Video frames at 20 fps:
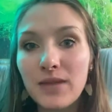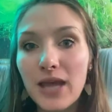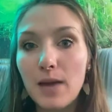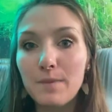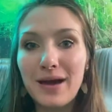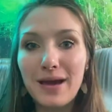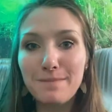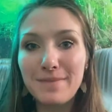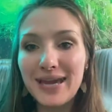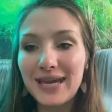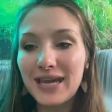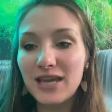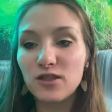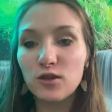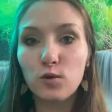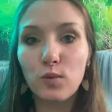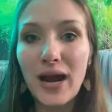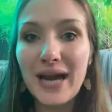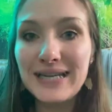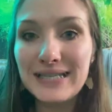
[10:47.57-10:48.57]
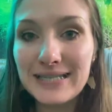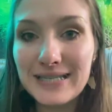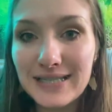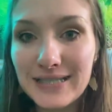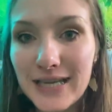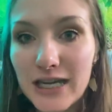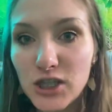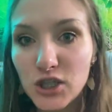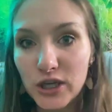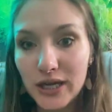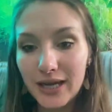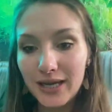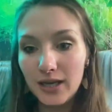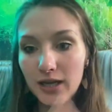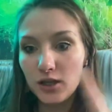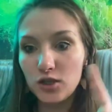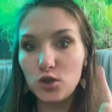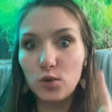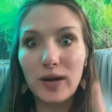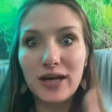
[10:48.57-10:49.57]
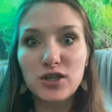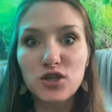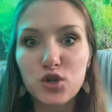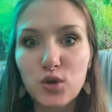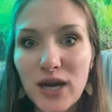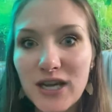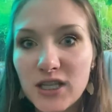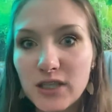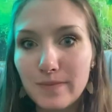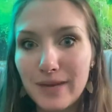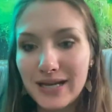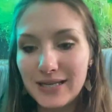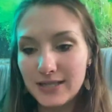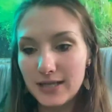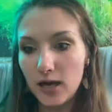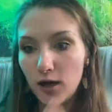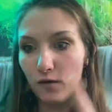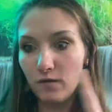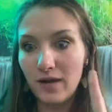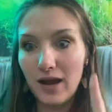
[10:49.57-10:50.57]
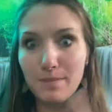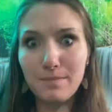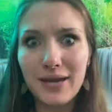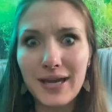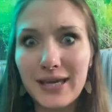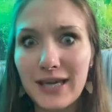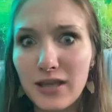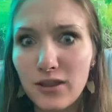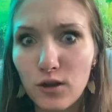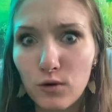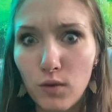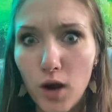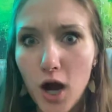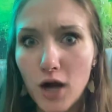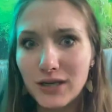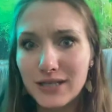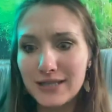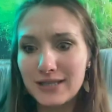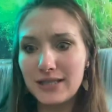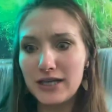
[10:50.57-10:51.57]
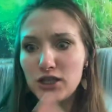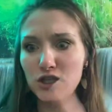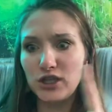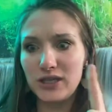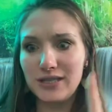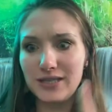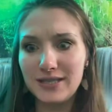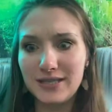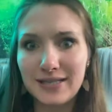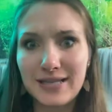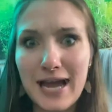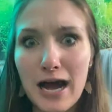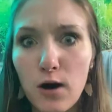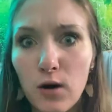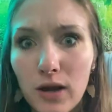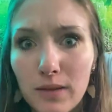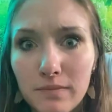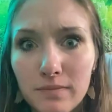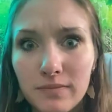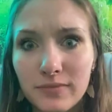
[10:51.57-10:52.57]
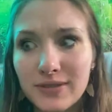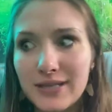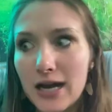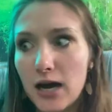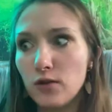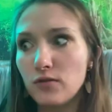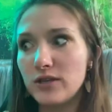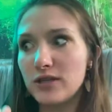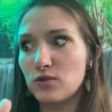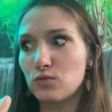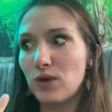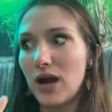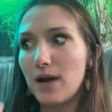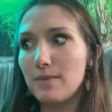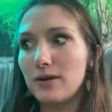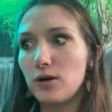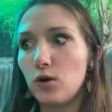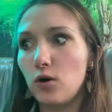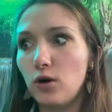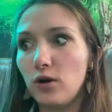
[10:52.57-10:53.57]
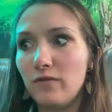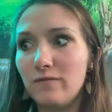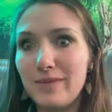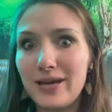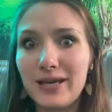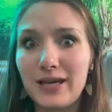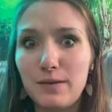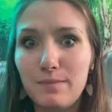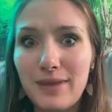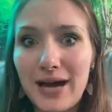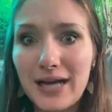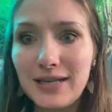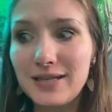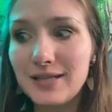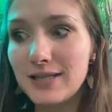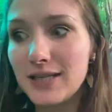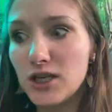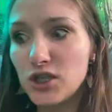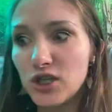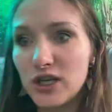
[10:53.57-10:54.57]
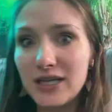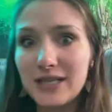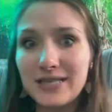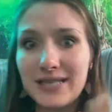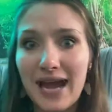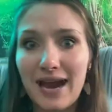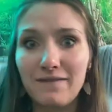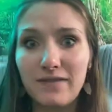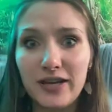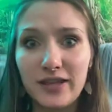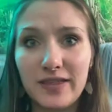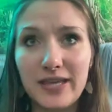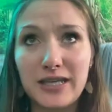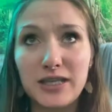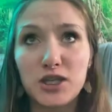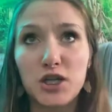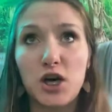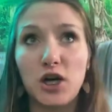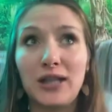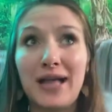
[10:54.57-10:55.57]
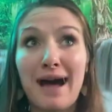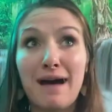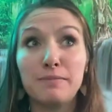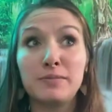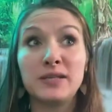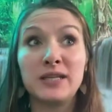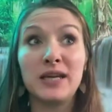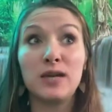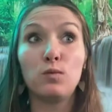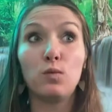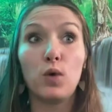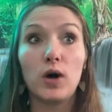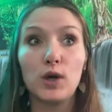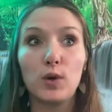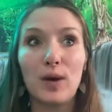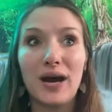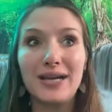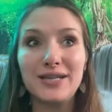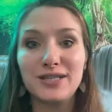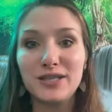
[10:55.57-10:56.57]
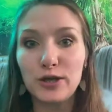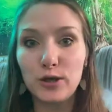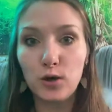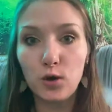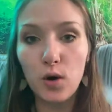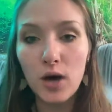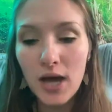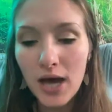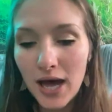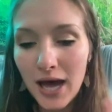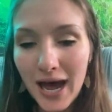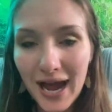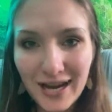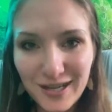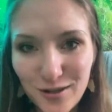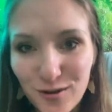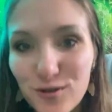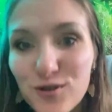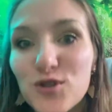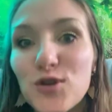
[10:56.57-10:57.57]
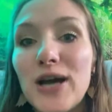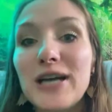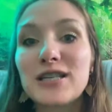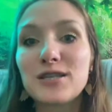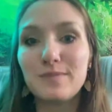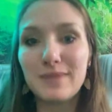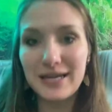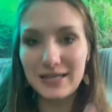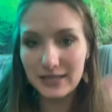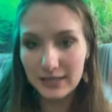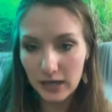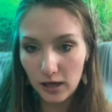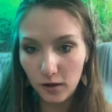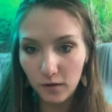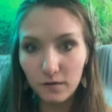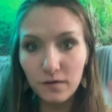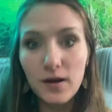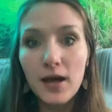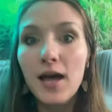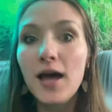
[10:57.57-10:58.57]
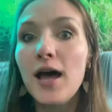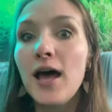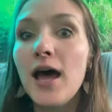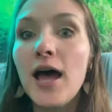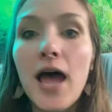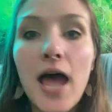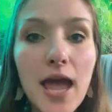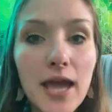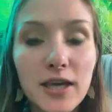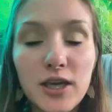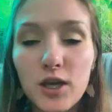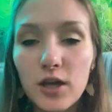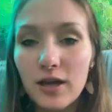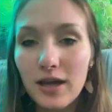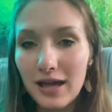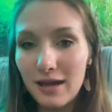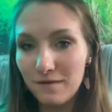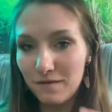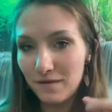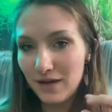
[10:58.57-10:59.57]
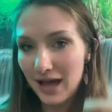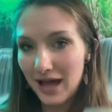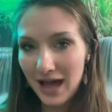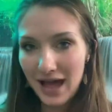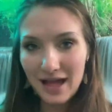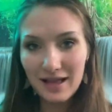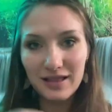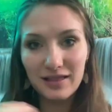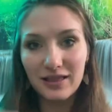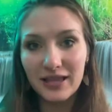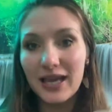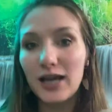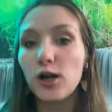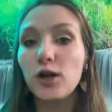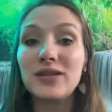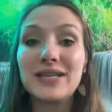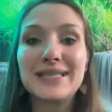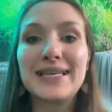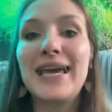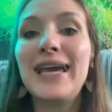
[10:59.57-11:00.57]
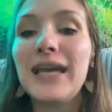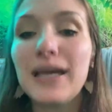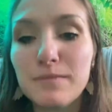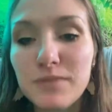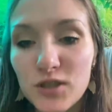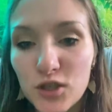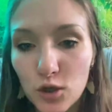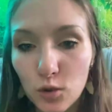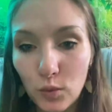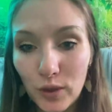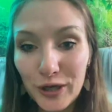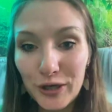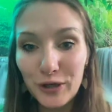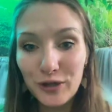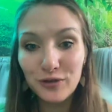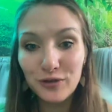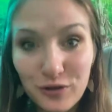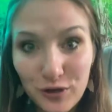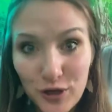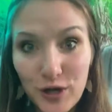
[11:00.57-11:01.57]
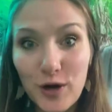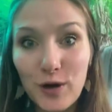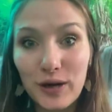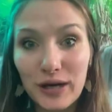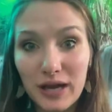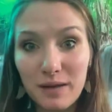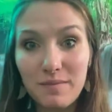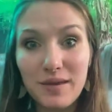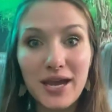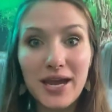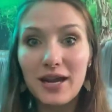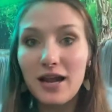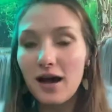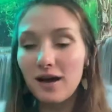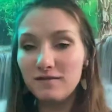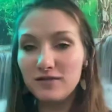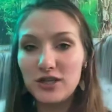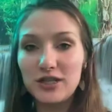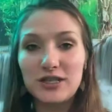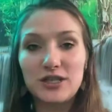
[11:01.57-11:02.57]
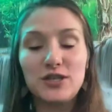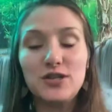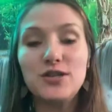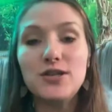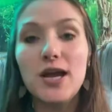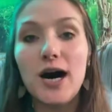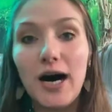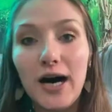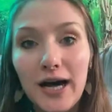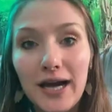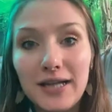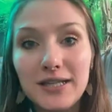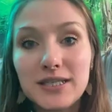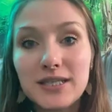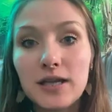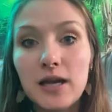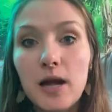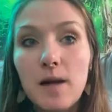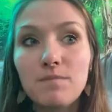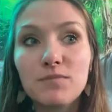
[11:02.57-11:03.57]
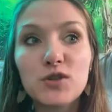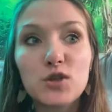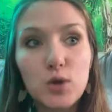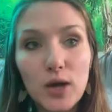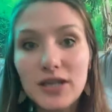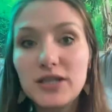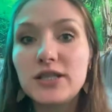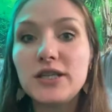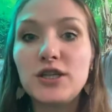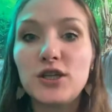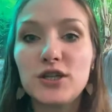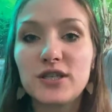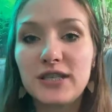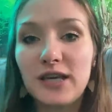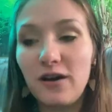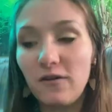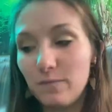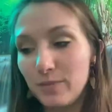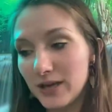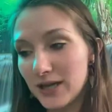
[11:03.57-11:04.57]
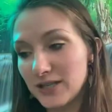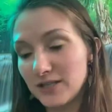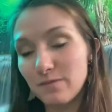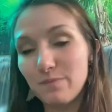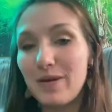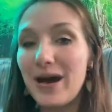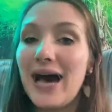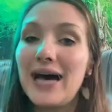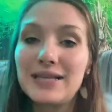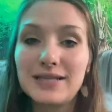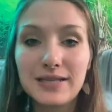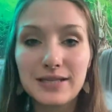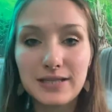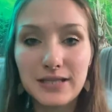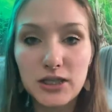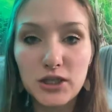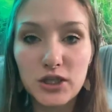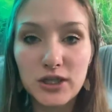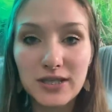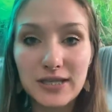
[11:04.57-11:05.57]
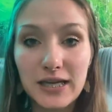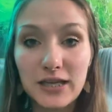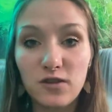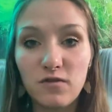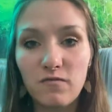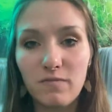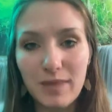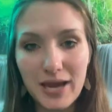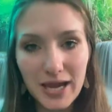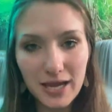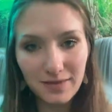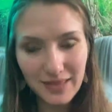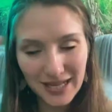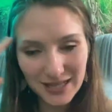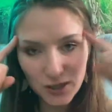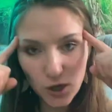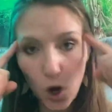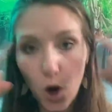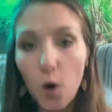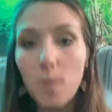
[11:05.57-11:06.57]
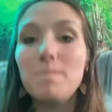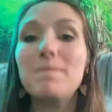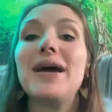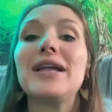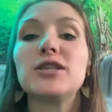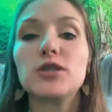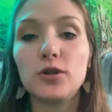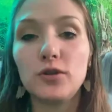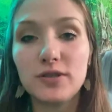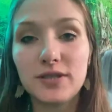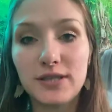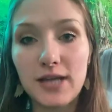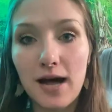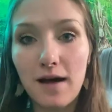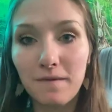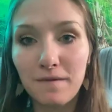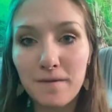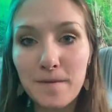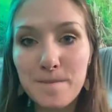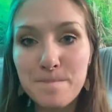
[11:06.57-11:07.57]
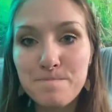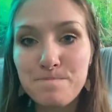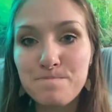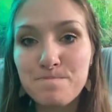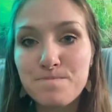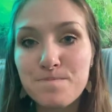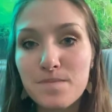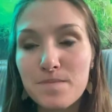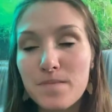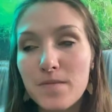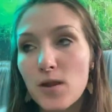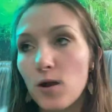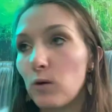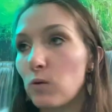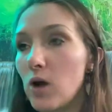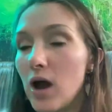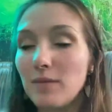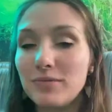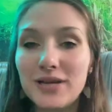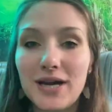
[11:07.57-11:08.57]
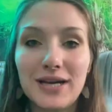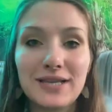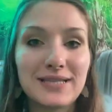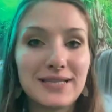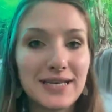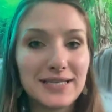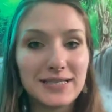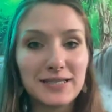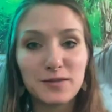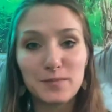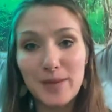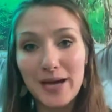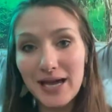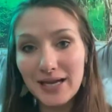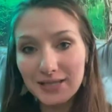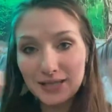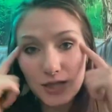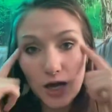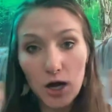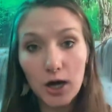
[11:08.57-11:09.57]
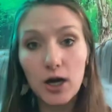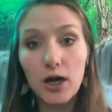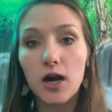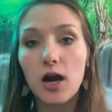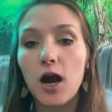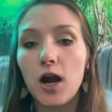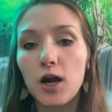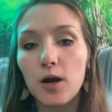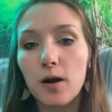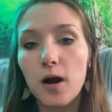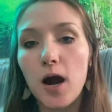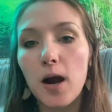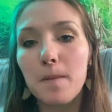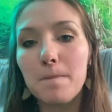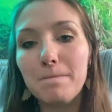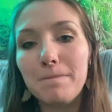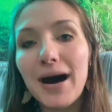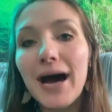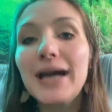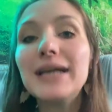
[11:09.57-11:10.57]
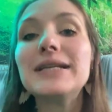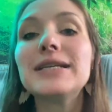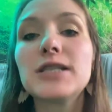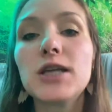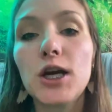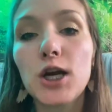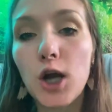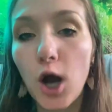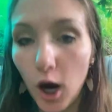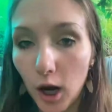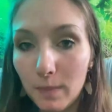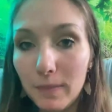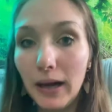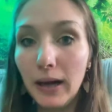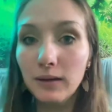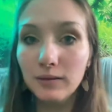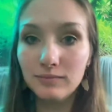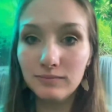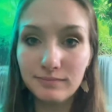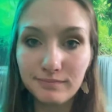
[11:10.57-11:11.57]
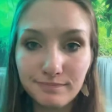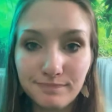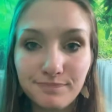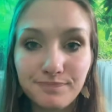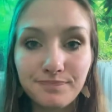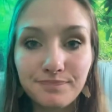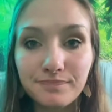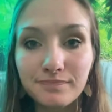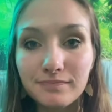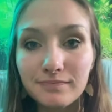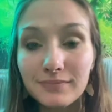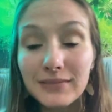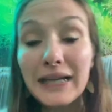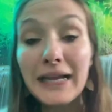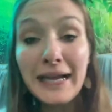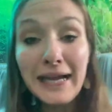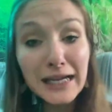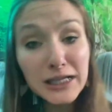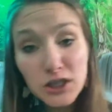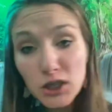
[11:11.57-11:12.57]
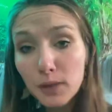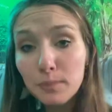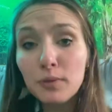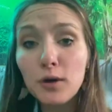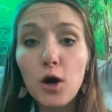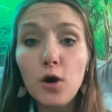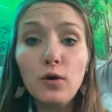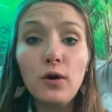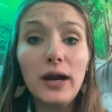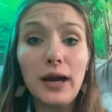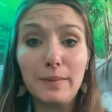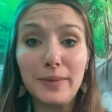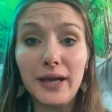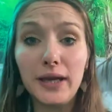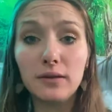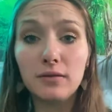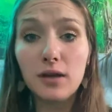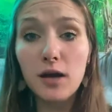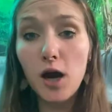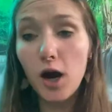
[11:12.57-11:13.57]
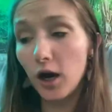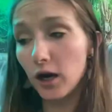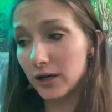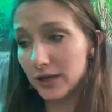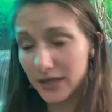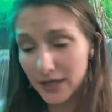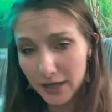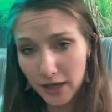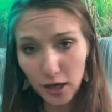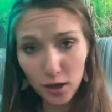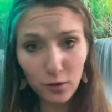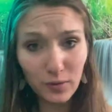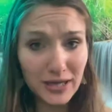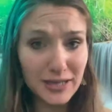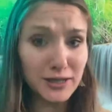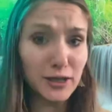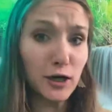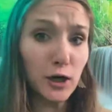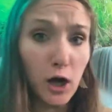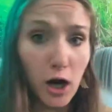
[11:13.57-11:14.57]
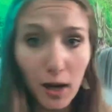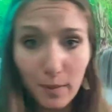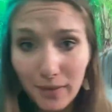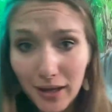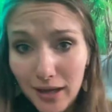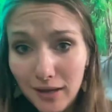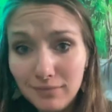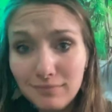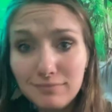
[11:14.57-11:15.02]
Am I making the right decision? Do I trust myself? I'm making the wrong decisions. Now I'm down this rabbit hole of making bad decisions. Everything's collapsing. What do? I don't trust myself. If I get on this hamster wheel, know what I mean? Of just not trusting yourself because of past decisions that you've made. That's all mental stuff. Ram Dass says it best. Our mind is our karma. It's our programming. Our ego is our karma.